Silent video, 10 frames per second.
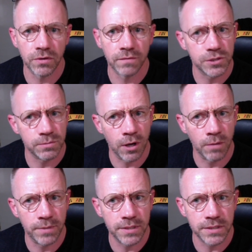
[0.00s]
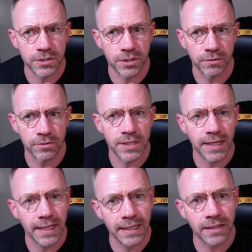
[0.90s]
of small business owners
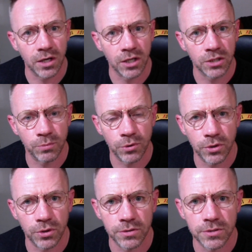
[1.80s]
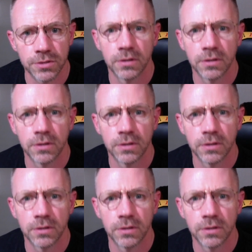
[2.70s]
and entrepreneurs.